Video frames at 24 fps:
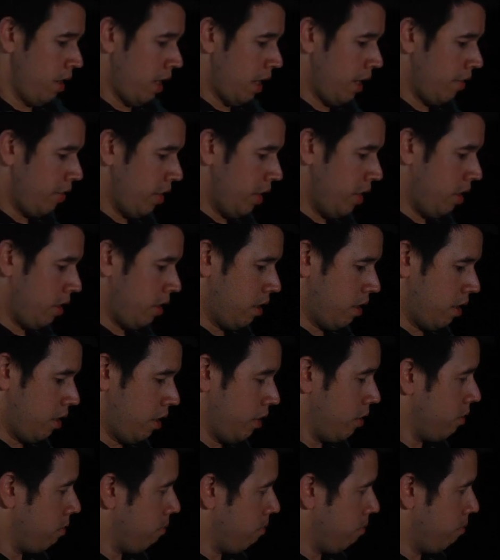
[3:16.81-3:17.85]
And then
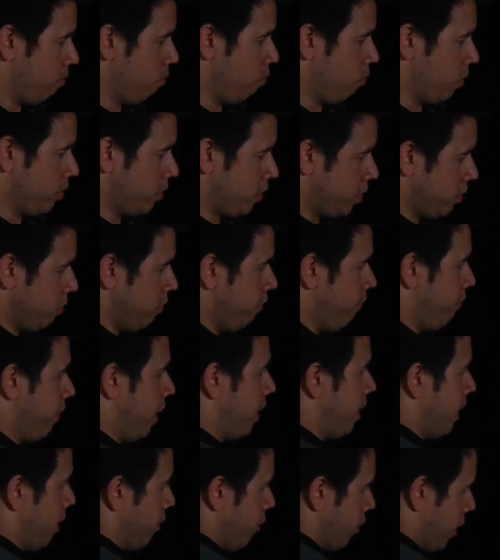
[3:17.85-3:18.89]
once you
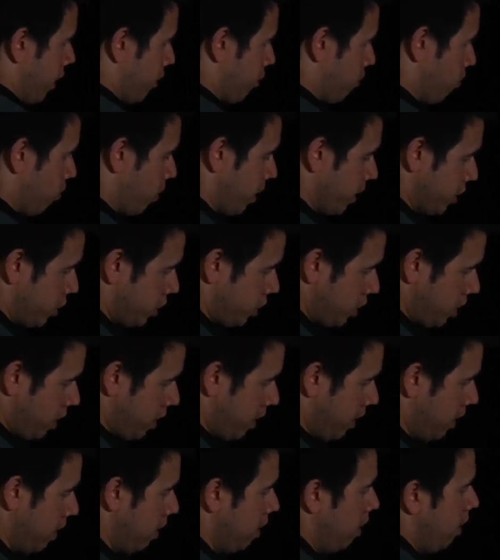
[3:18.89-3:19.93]
find out you got the right
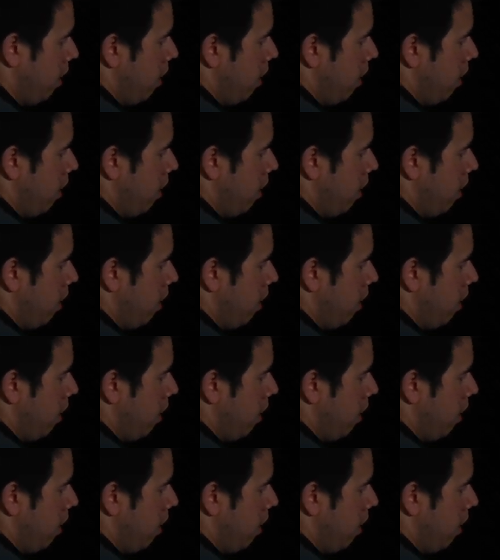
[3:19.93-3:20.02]
shot,